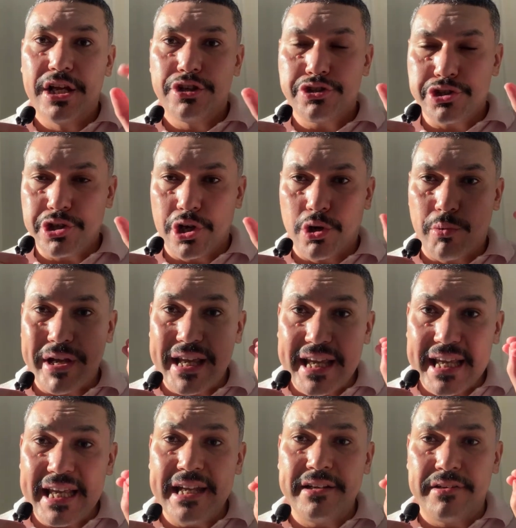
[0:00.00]
So
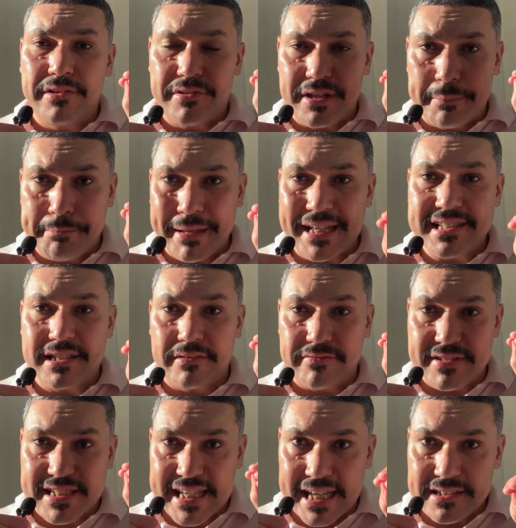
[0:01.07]
in the passive
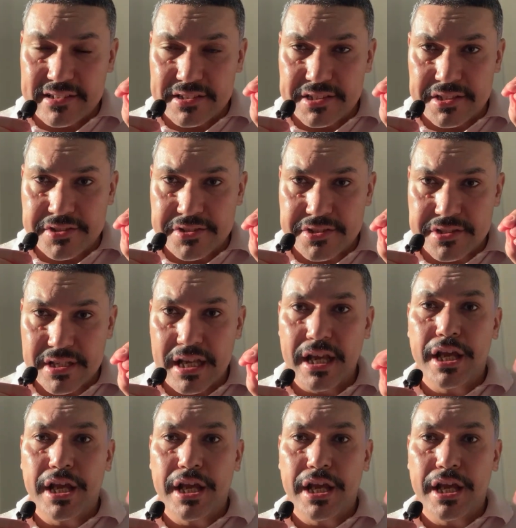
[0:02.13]
sentence,